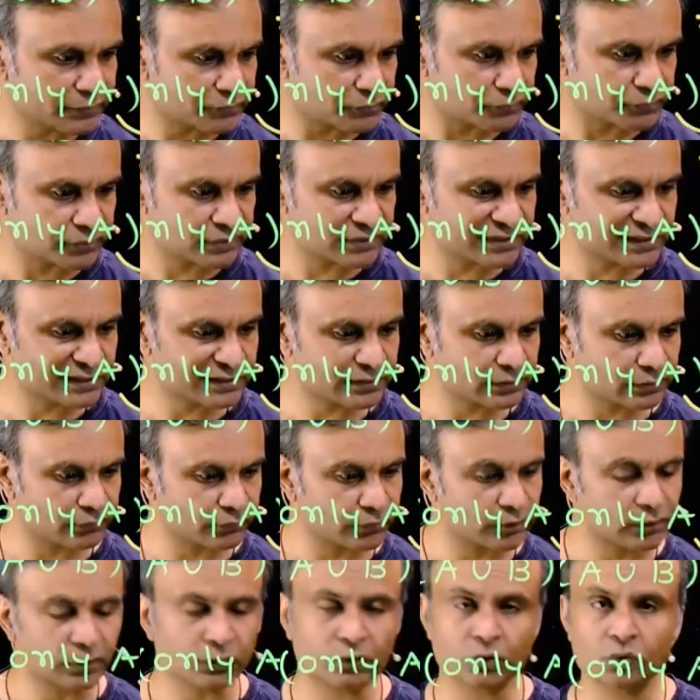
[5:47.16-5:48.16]
So this is
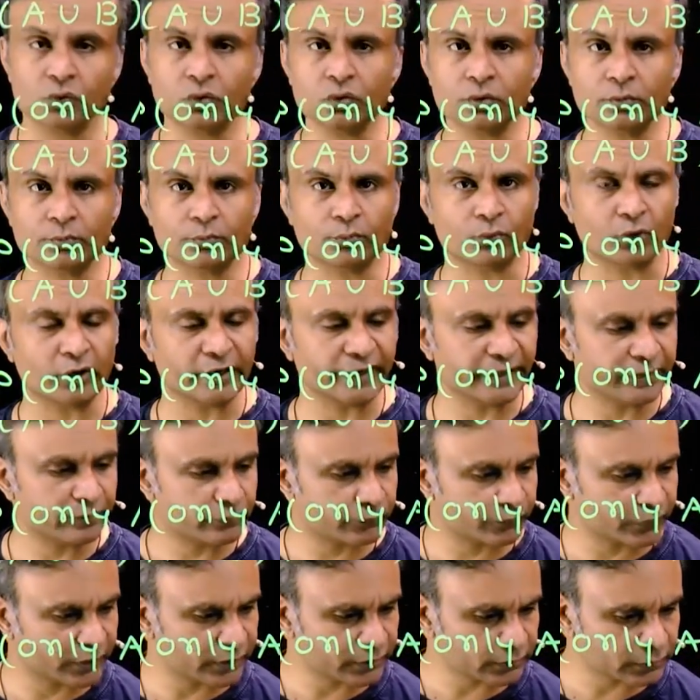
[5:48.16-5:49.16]
equal to
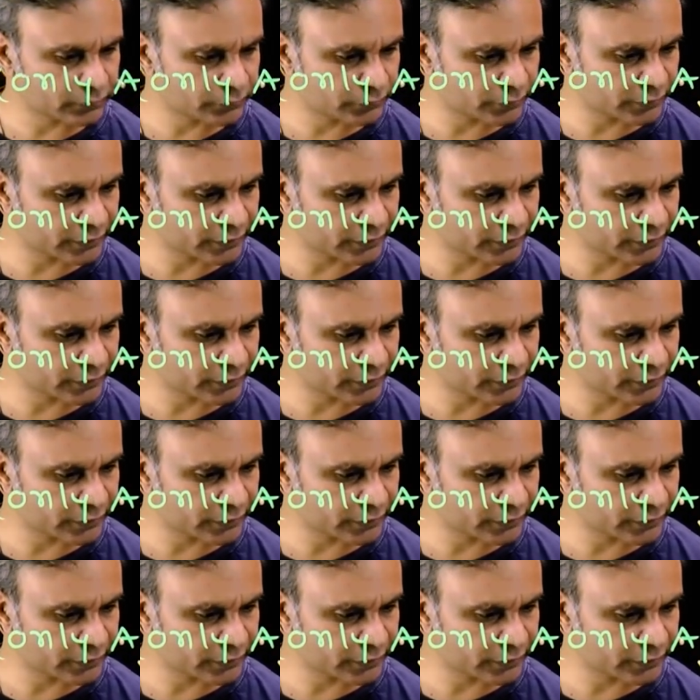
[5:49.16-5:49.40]
0.1.